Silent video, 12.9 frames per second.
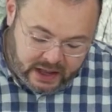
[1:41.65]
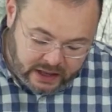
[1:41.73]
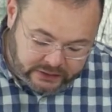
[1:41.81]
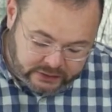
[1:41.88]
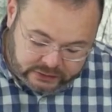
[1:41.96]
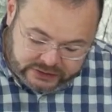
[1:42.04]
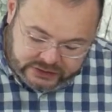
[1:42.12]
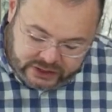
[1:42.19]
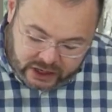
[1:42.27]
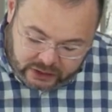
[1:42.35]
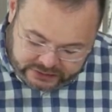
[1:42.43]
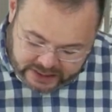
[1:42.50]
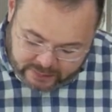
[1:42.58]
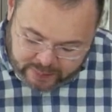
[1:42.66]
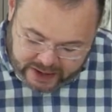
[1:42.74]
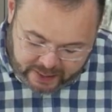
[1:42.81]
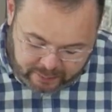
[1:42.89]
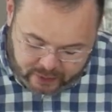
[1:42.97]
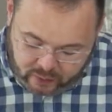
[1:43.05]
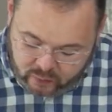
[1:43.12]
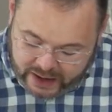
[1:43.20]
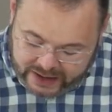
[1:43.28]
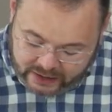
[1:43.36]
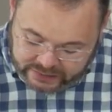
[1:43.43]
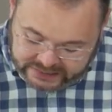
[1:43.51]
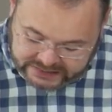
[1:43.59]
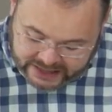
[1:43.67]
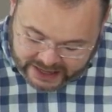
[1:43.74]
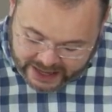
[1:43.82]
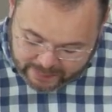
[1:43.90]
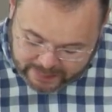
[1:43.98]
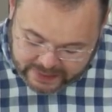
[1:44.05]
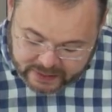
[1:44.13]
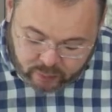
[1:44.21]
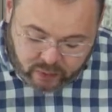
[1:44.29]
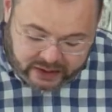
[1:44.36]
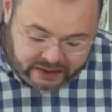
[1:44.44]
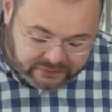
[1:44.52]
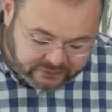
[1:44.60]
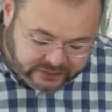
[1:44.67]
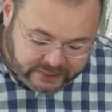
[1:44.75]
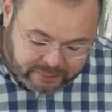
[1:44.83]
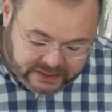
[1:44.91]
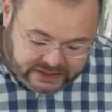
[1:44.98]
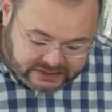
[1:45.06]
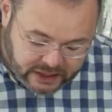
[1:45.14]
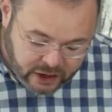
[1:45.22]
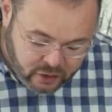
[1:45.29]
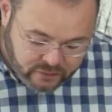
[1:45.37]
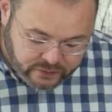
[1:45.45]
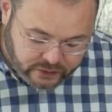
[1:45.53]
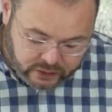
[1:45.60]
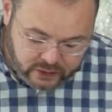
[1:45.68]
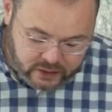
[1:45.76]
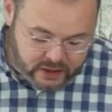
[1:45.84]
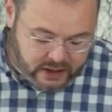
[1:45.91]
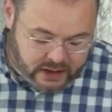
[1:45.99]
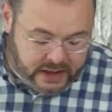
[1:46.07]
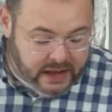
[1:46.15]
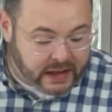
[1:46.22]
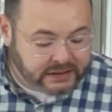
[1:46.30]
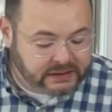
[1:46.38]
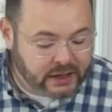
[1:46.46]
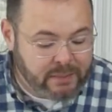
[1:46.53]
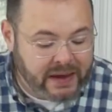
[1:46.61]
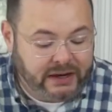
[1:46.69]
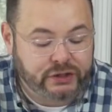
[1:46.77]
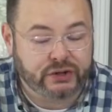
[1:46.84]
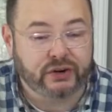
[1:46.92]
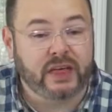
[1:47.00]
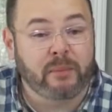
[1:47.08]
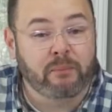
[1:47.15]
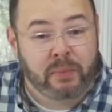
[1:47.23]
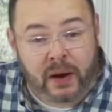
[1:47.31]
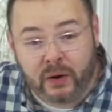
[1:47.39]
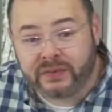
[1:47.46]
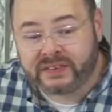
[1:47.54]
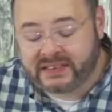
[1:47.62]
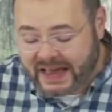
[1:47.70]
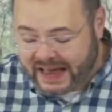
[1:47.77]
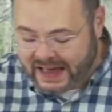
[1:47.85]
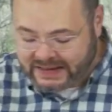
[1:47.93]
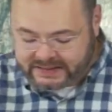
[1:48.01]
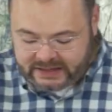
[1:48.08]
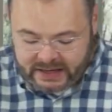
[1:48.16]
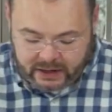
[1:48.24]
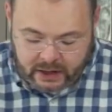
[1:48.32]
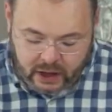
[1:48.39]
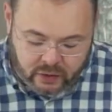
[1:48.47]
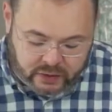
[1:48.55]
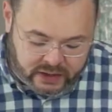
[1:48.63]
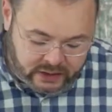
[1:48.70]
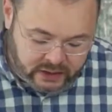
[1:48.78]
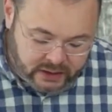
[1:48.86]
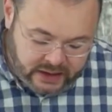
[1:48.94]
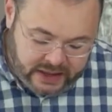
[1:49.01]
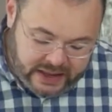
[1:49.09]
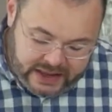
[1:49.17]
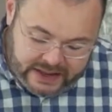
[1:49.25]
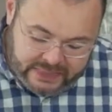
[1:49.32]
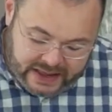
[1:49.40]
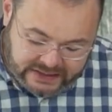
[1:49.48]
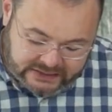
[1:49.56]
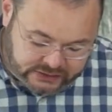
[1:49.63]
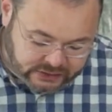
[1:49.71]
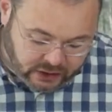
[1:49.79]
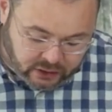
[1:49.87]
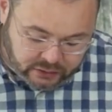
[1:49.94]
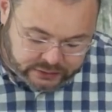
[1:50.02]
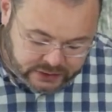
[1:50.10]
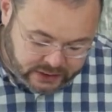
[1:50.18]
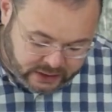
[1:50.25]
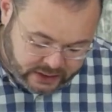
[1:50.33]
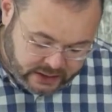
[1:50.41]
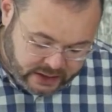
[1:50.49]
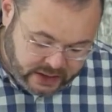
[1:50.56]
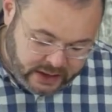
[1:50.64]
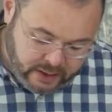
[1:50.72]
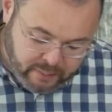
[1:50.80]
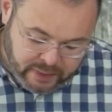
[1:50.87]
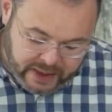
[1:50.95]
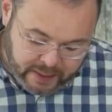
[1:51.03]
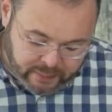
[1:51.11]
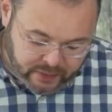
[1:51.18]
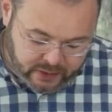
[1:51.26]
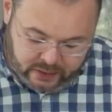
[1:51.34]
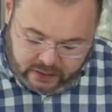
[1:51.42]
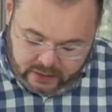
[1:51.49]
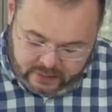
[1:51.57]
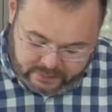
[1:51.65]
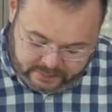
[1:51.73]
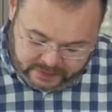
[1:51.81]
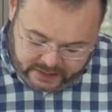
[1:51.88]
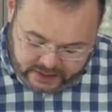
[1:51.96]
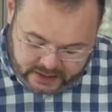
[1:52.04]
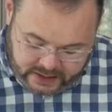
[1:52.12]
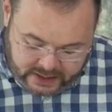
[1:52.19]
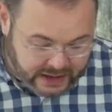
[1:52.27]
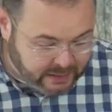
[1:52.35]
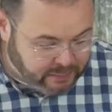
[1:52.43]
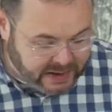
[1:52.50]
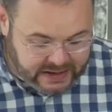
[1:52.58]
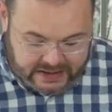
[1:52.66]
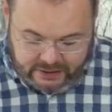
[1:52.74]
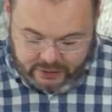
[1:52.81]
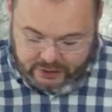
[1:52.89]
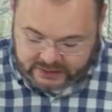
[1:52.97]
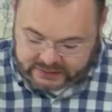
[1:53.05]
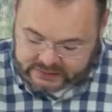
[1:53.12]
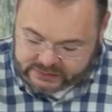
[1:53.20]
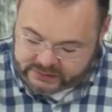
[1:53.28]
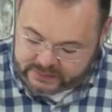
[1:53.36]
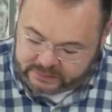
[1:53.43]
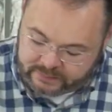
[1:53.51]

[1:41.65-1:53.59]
A little salt and pepper right on the top, and then we're gonna flip these over to make sure that both sides get coated in that salt, pepper, and bacon grease.